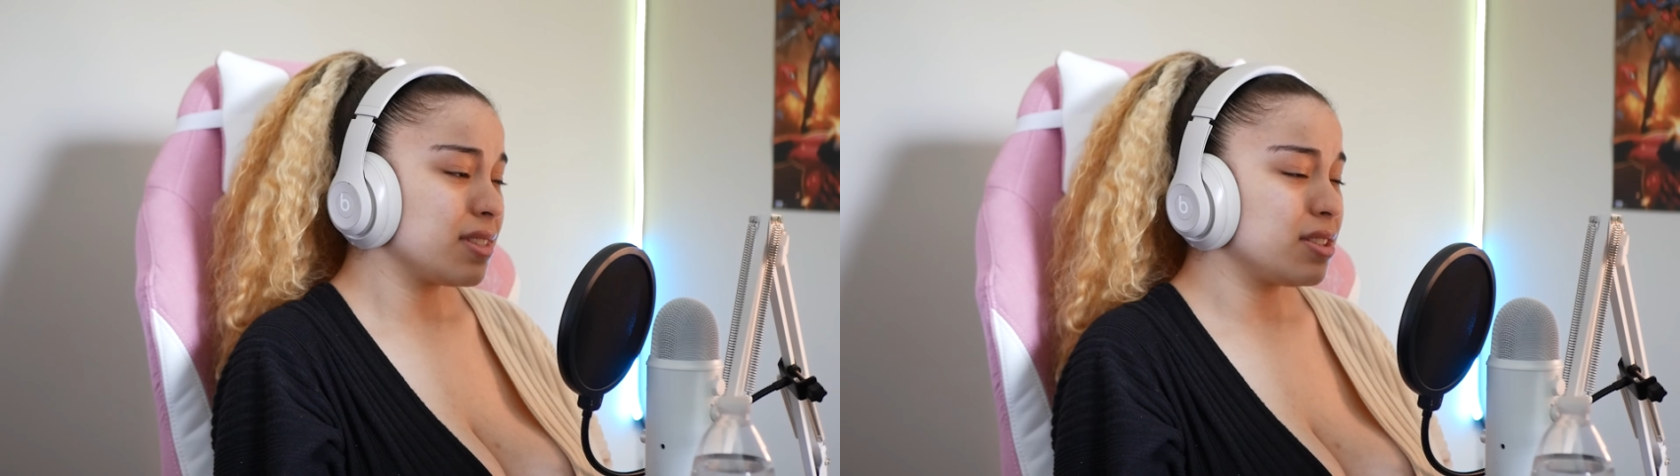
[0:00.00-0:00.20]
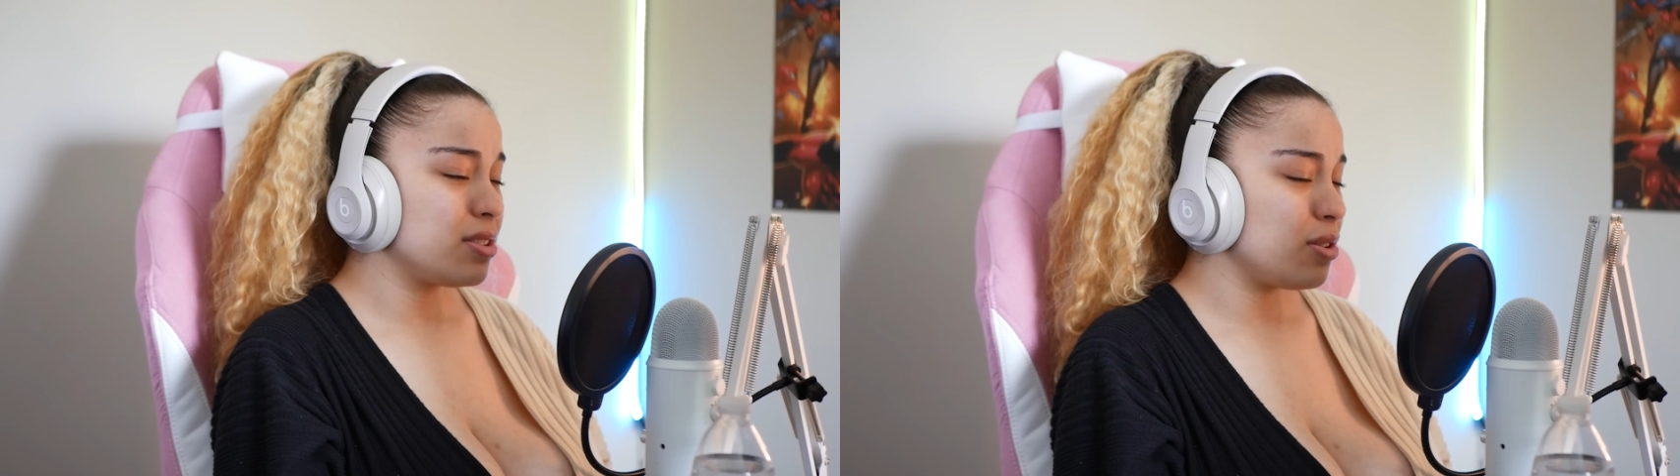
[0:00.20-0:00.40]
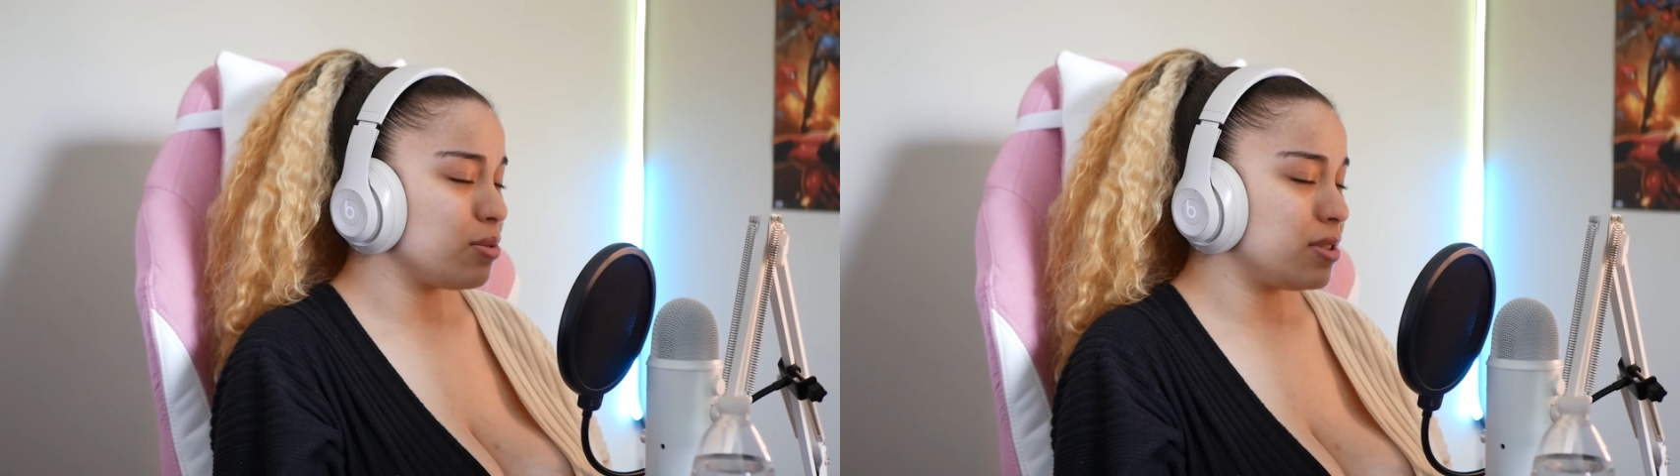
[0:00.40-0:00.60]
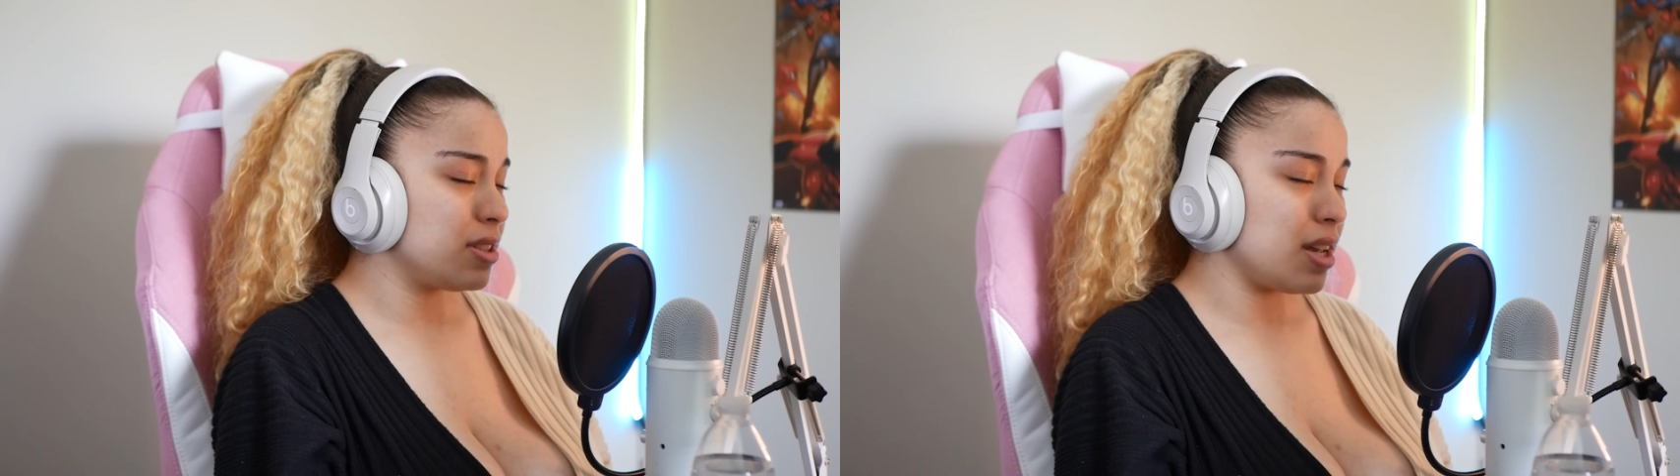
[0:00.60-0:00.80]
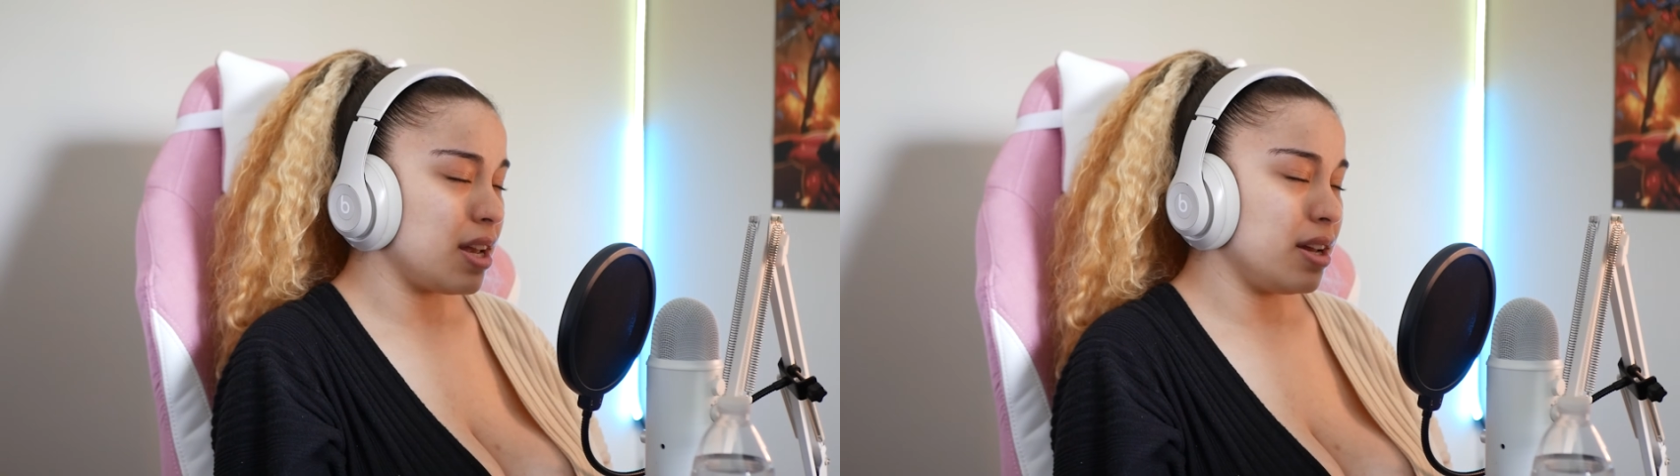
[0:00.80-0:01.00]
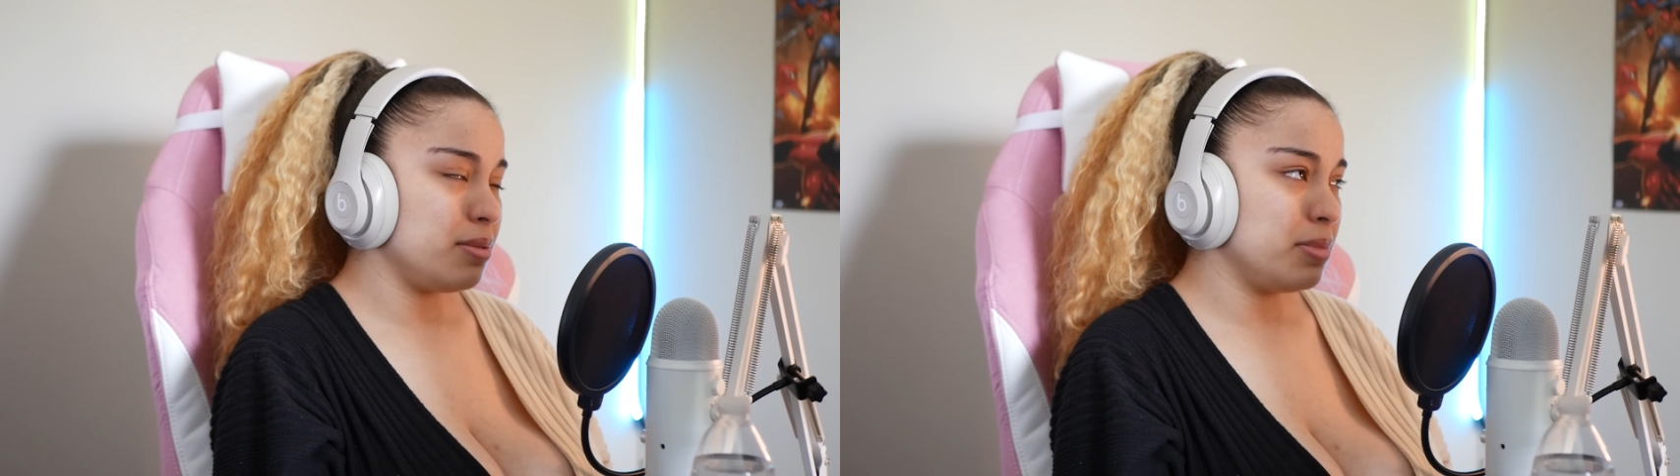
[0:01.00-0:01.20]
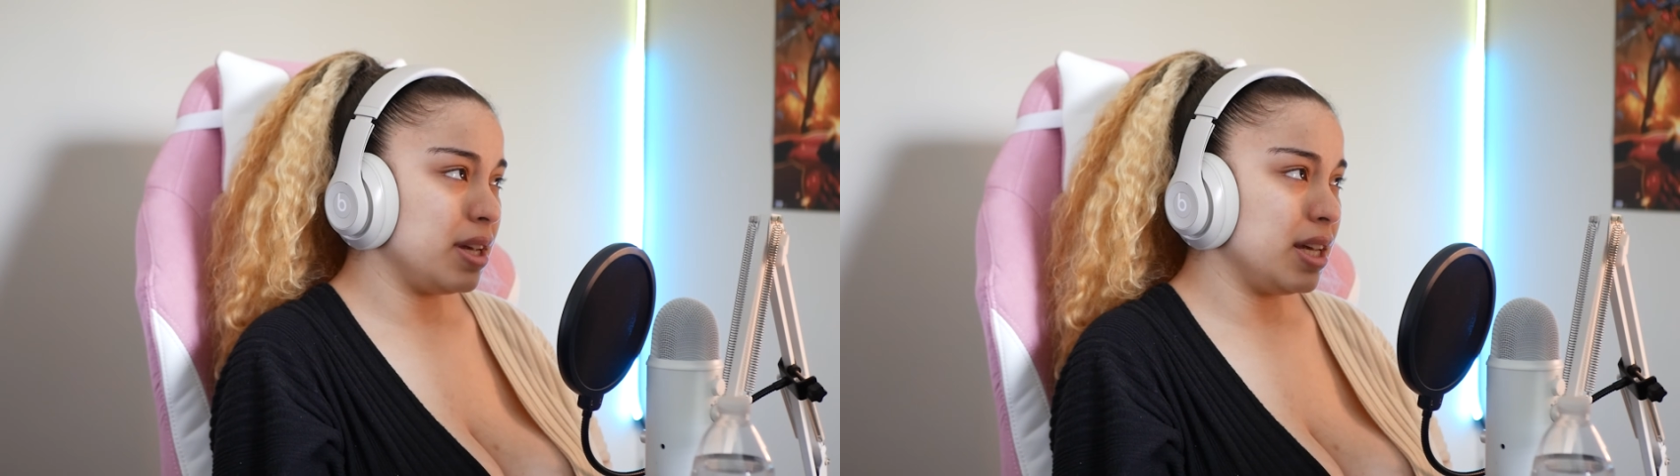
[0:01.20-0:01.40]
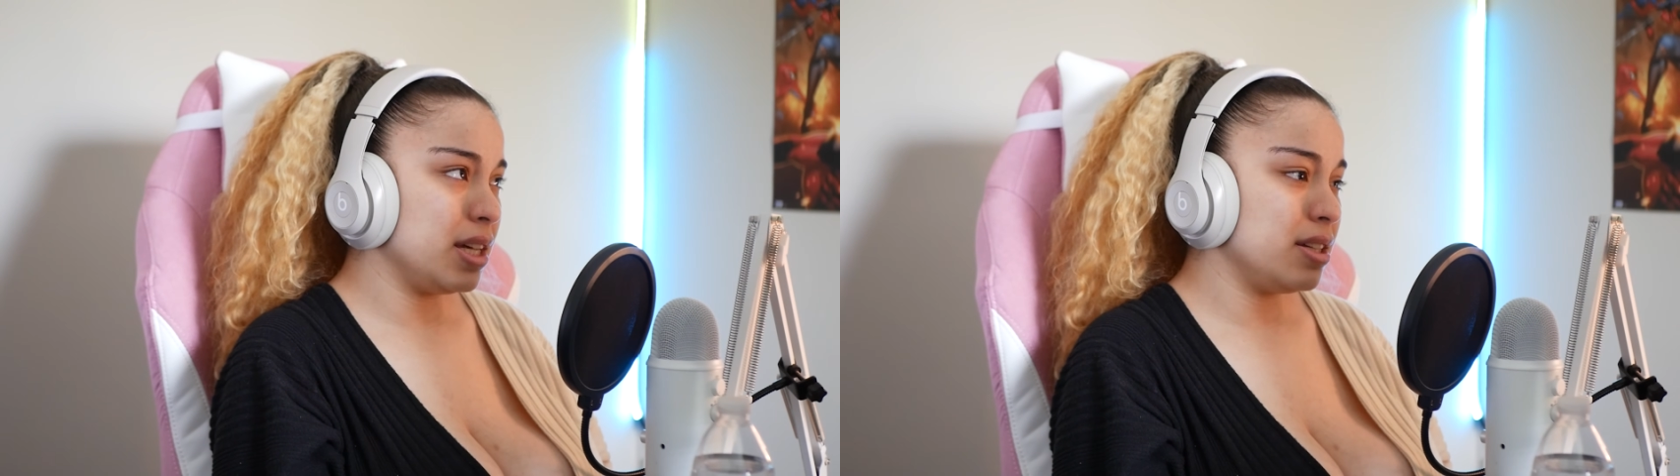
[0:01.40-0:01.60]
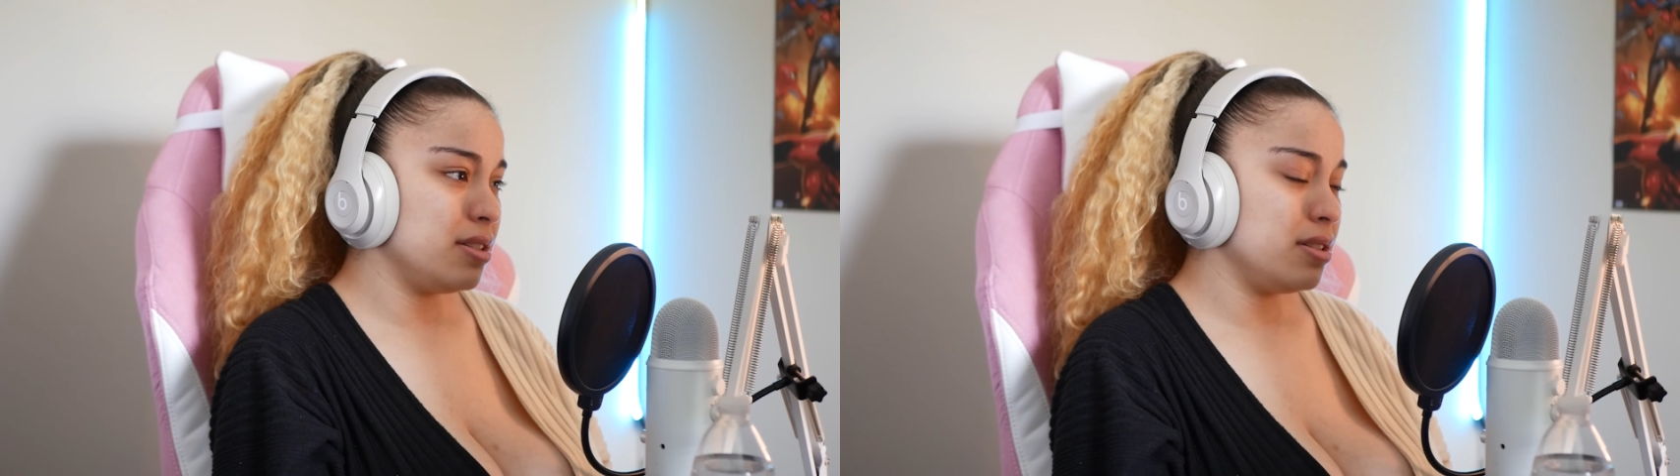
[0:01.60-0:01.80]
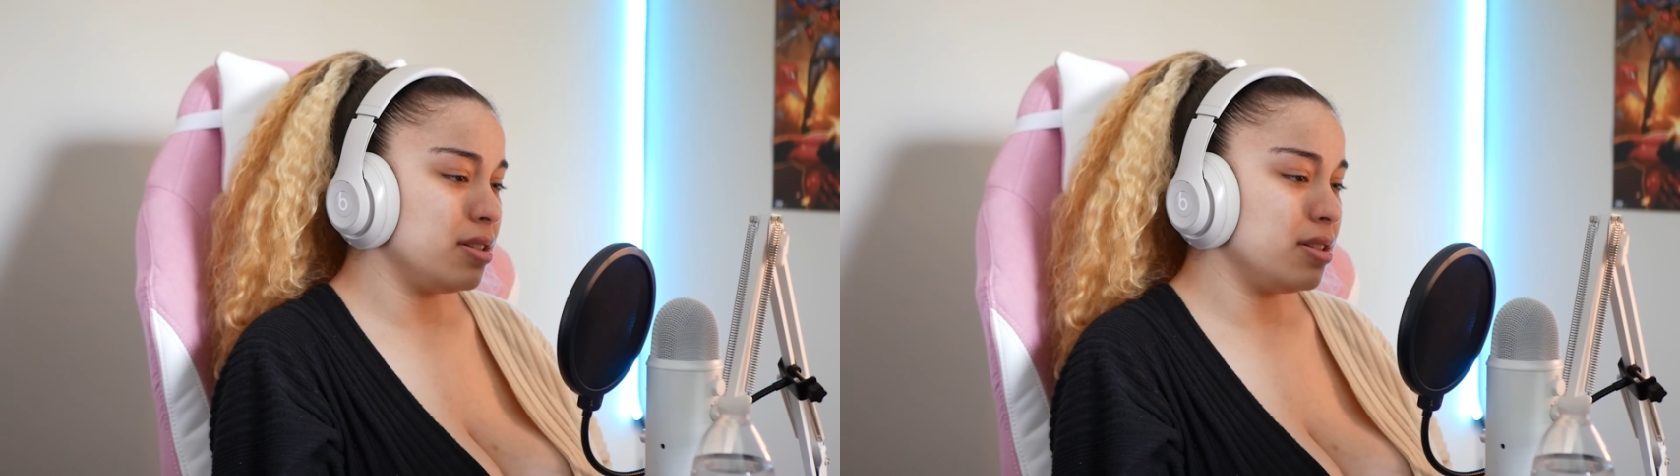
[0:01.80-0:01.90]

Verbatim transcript: So sad, man.